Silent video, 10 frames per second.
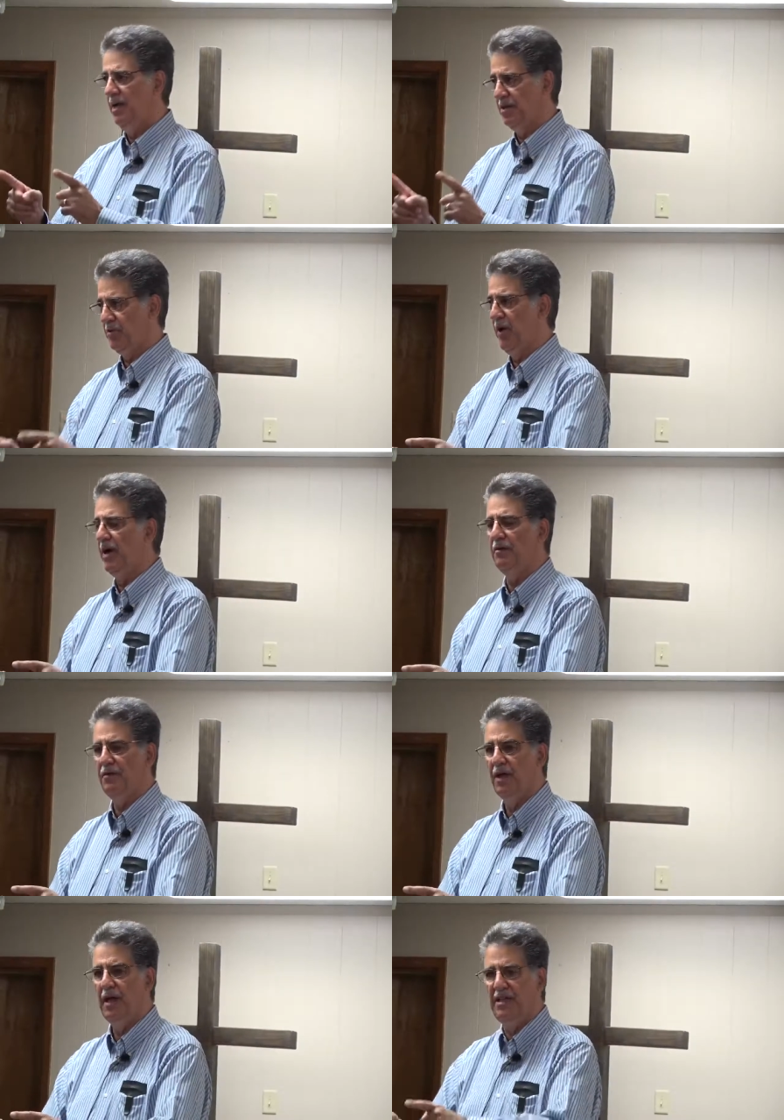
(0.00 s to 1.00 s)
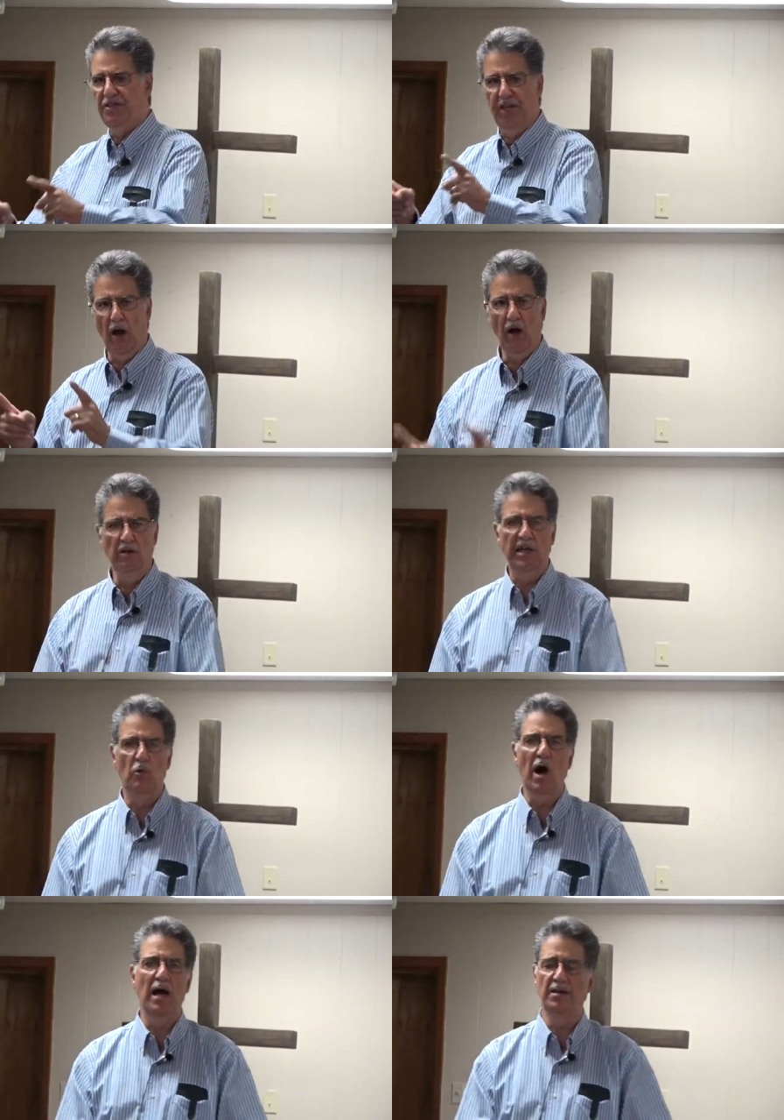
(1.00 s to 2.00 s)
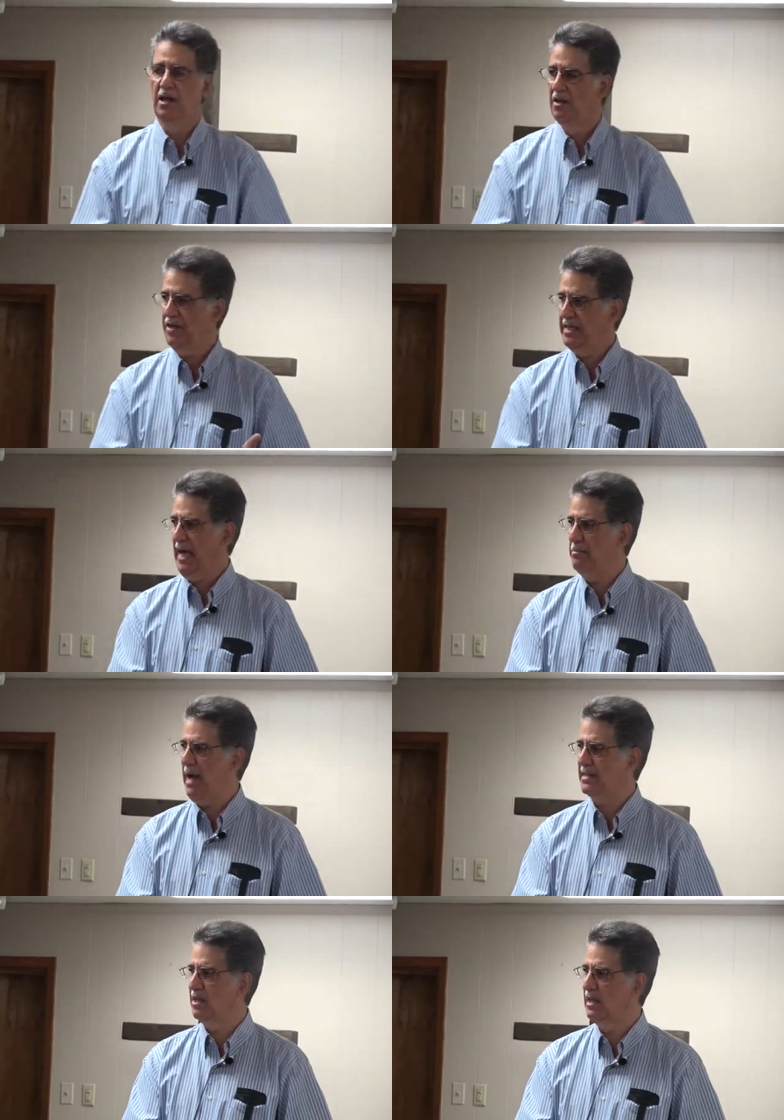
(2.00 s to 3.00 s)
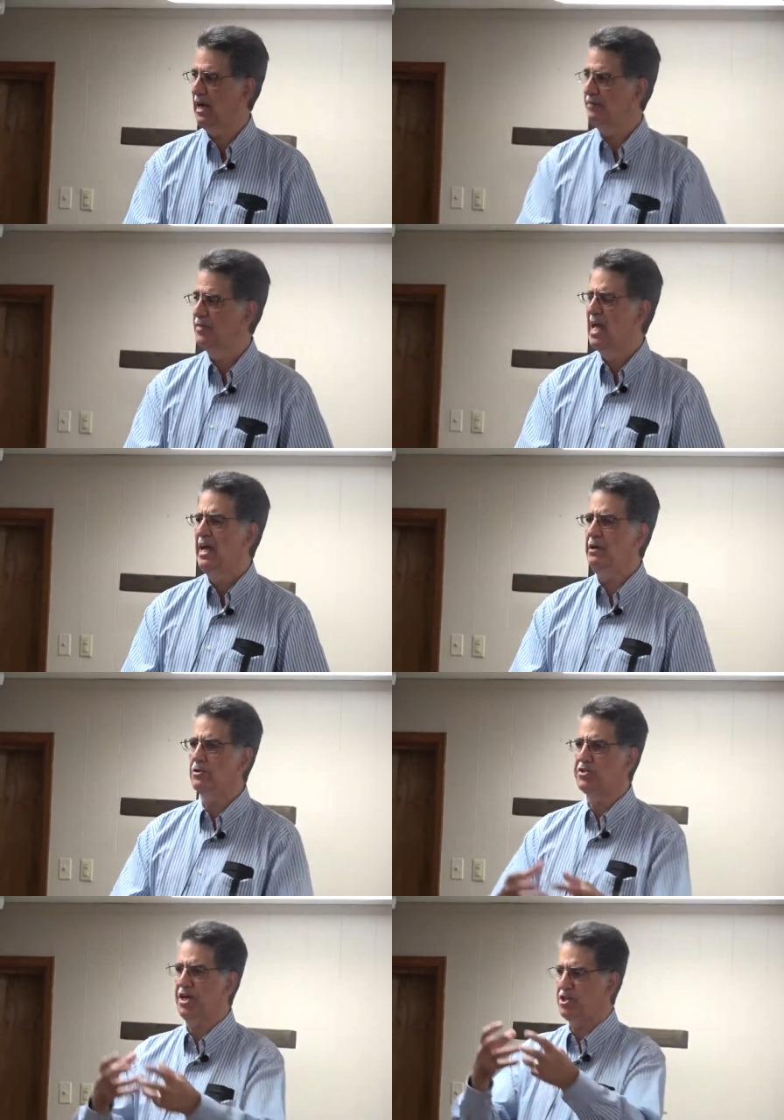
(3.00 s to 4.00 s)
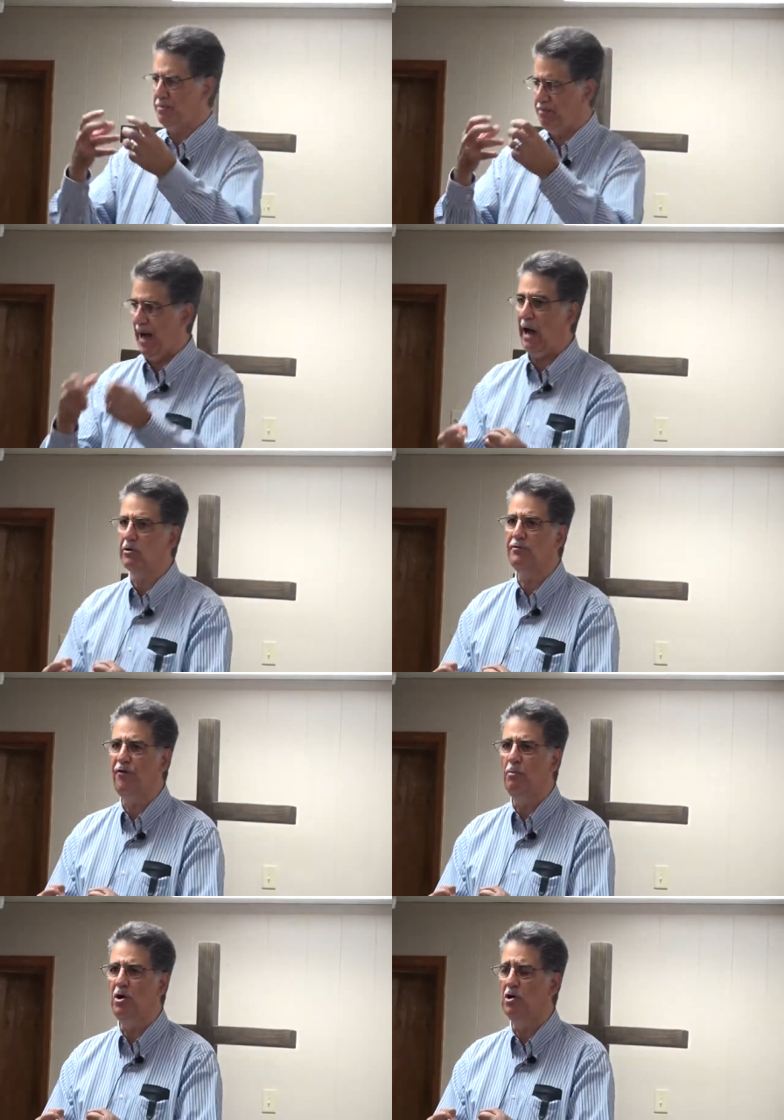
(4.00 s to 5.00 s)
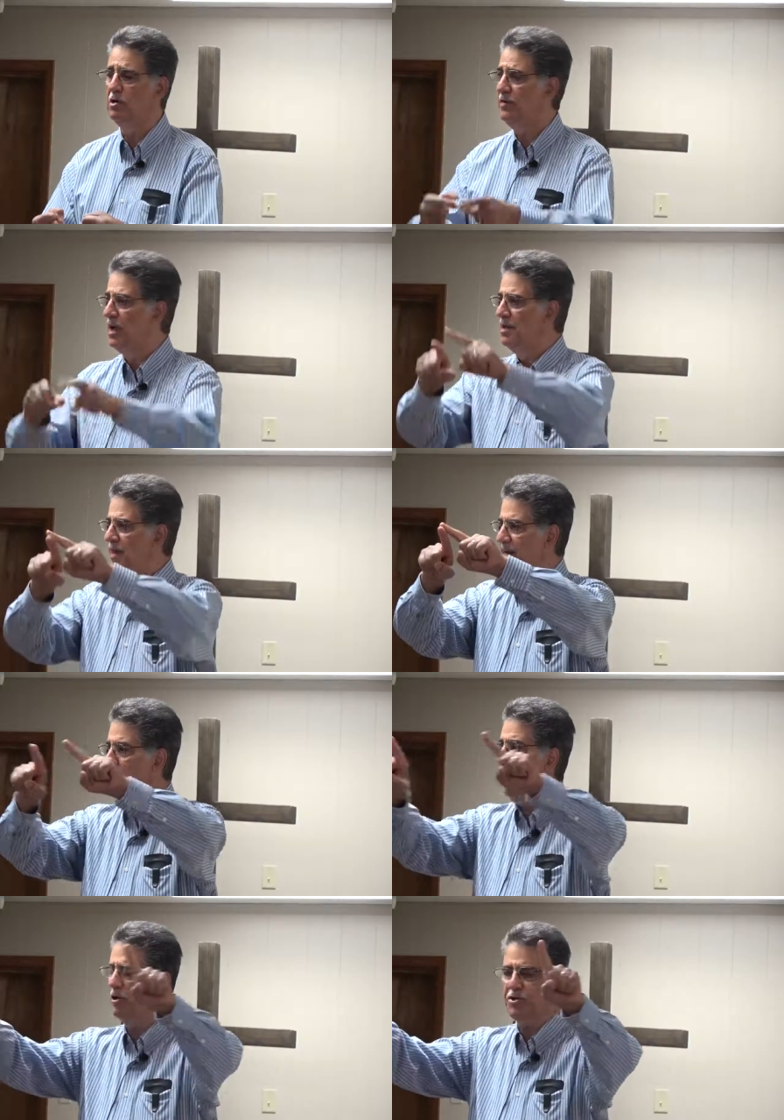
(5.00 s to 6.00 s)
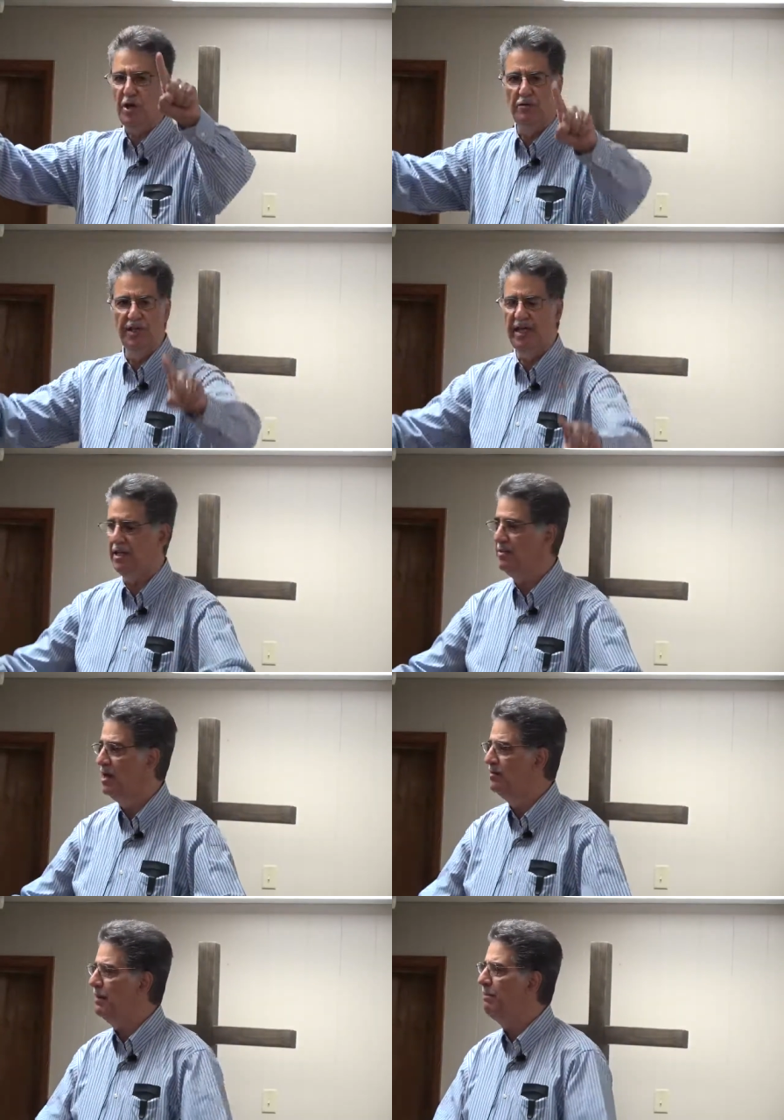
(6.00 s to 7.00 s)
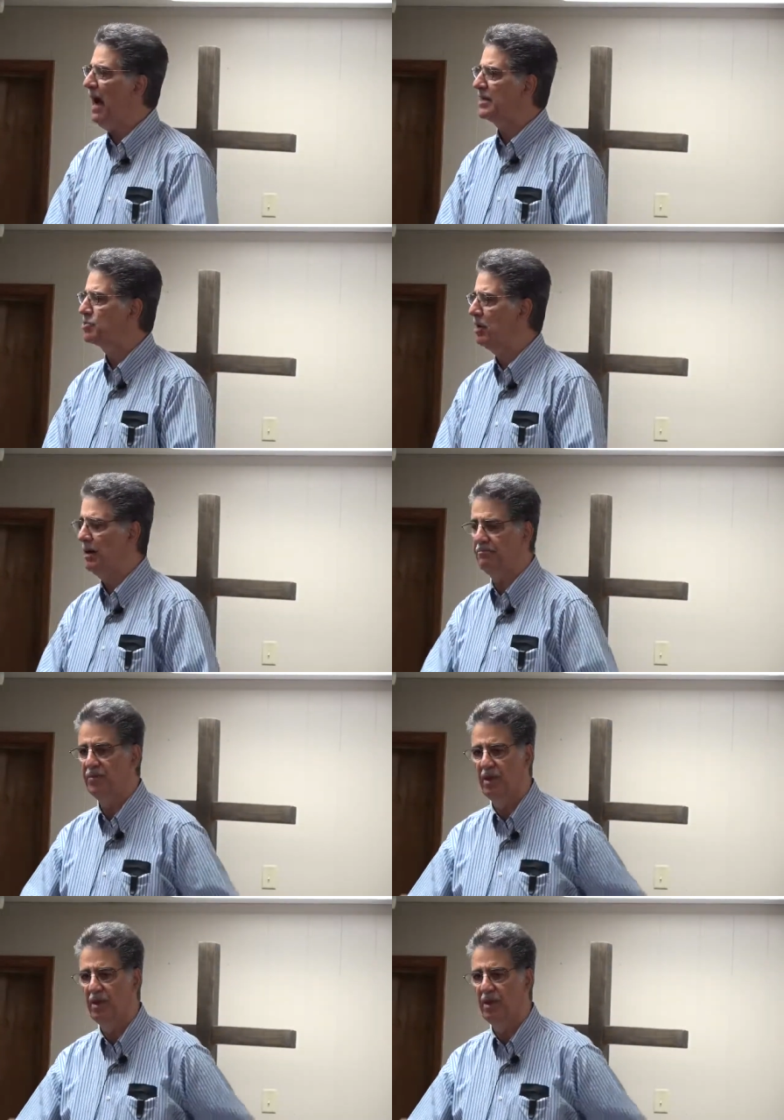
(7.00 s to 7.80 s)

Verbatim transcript: in the grave. He's the only one that came back to life. And it was such a powerful move that it also needed the backdrop